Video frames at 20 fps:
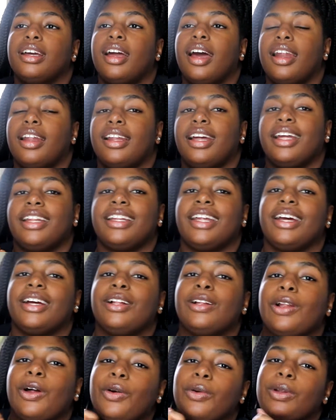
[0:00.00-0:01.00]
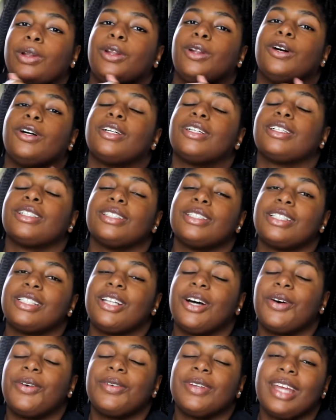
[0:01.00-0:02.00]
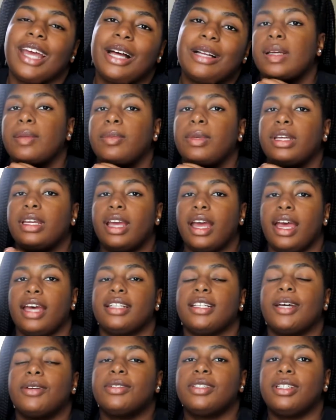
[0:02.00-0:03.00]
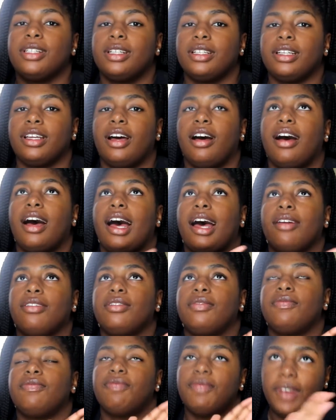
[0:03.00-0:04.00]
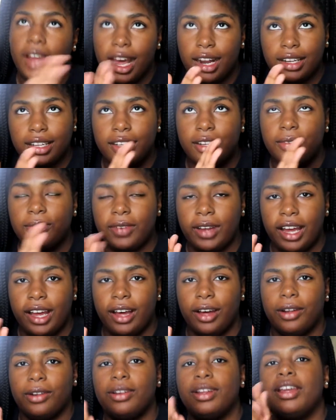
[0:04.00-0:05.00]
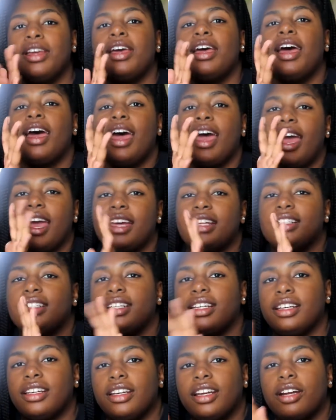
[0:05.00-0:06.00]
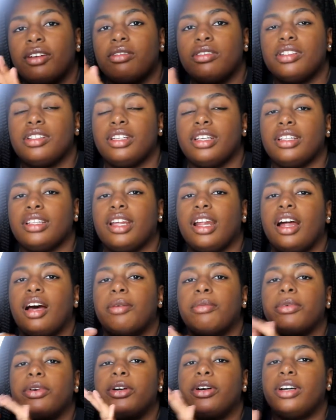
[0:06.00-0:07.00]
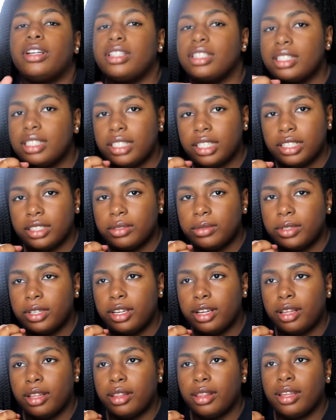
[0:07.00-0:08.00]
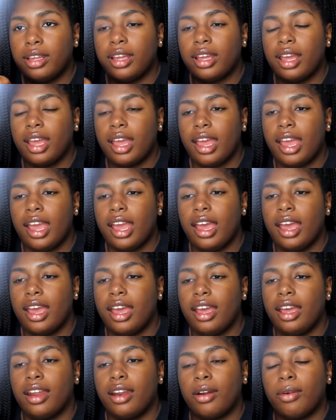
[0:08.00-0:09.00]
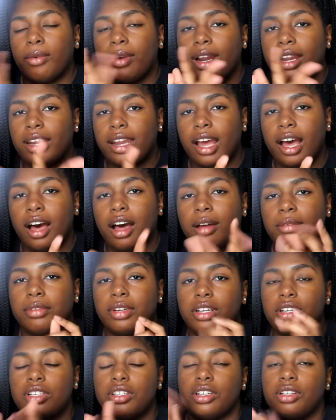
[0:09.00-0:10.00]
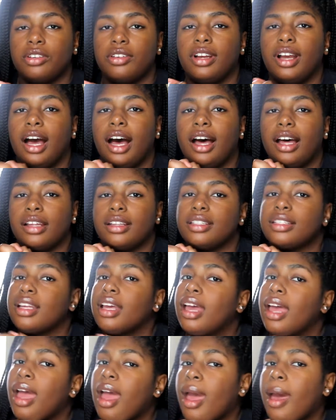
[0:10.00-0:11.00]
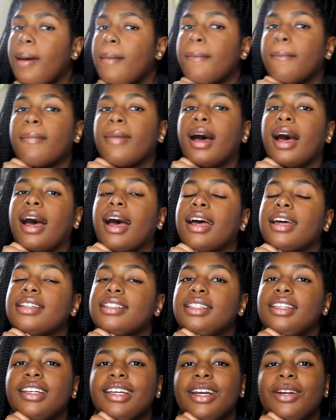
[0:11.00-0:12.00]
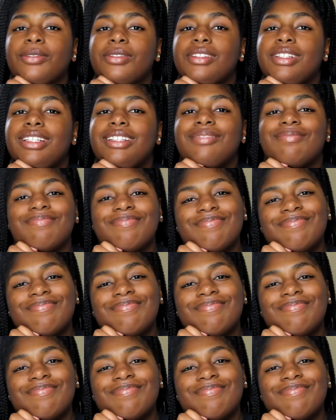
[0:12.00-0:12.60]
kind of like that glowy look. So yeah, but yeah, as I was telling y'all, I finally found a skincare routine that I'm gonna stick with, and right now I'm gonna show you guys my skincare routine.